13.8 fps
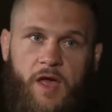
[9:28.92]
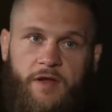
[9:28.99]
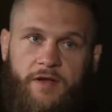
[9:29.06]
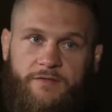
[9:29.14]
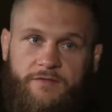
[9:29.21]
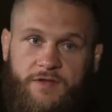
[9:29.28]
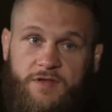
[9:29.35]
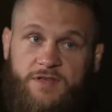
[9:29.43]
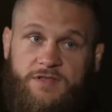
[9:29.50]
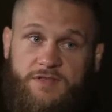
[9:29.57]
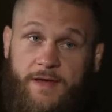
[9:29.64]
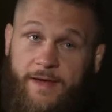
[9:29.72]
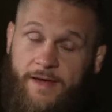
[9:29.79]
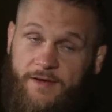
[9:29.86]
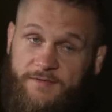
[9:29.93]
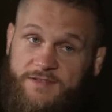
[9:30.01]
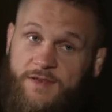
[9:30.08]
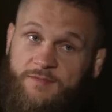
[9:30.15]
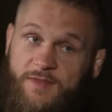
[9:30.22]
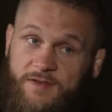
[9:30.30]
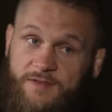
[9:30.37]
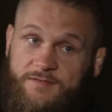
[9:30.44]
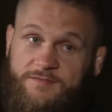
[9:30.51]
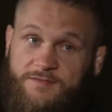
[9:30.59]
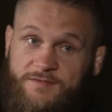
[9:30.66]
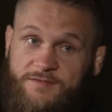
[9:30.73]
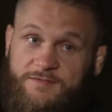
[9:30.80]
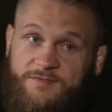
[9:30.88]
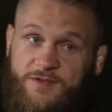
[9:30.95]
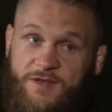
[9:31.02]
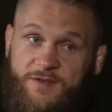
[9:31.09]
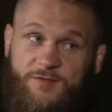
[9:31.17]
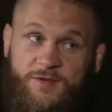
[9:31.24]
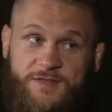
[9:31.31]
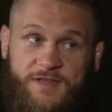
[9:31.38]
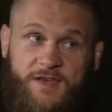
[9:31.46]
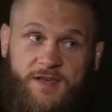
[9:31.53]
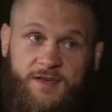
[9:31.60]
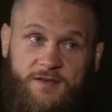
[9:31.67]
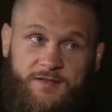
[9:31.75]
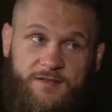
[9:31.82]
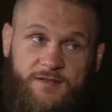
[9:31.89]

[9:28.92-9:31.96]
and after this I have something what I want to say.